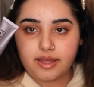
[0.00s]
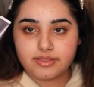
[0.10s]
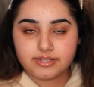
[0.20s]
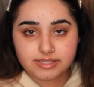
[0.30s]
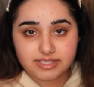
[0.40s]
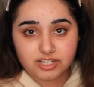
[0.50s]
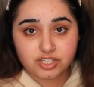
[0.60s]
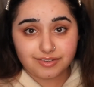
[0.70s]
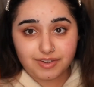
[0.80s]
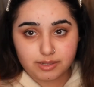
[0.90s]
This is
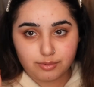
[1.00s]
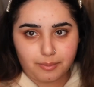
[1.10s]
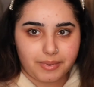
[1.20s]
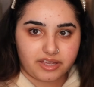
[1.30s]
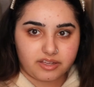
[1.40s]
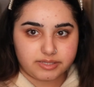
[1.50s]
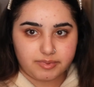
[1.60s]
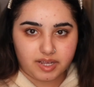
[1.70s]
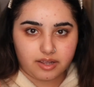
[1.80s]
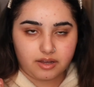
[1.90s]
actually available at Mecca
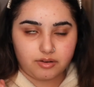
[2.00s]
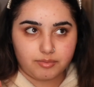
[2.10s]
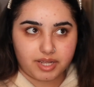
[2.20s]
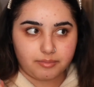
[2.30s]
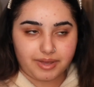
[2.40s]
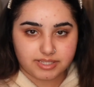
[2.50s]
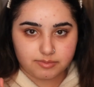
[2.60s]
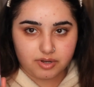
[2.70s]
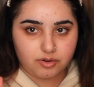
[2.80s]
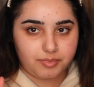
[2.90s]
Cosmetica or Mecca
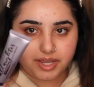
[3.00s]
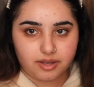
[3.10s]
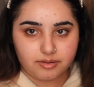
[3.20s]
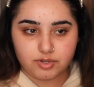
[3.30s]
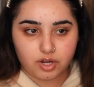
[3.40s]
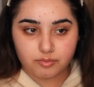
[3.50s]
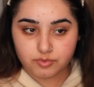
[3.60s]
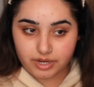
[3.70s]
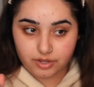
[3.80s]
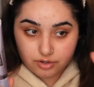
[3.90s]
Maxima or
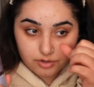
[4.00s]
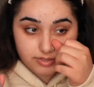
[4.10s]
mecca.com.au.